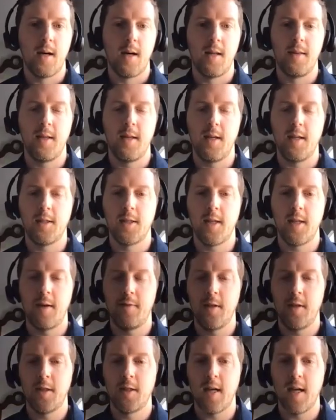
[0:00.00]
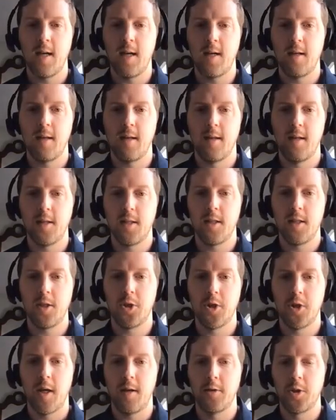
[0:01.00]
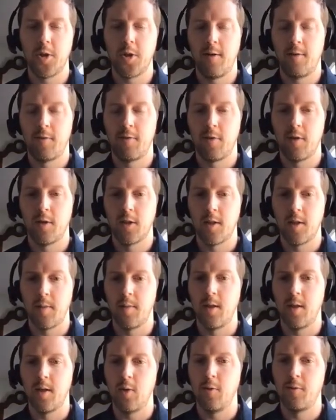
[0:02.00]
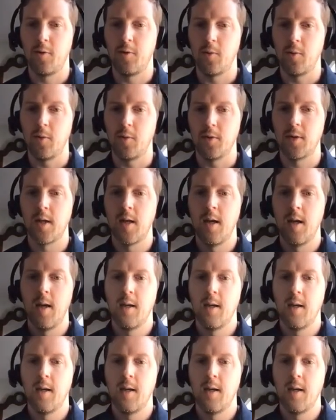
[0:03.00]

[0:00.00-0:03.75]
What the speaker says: On the safety side, this is challenging for some of the new fuels.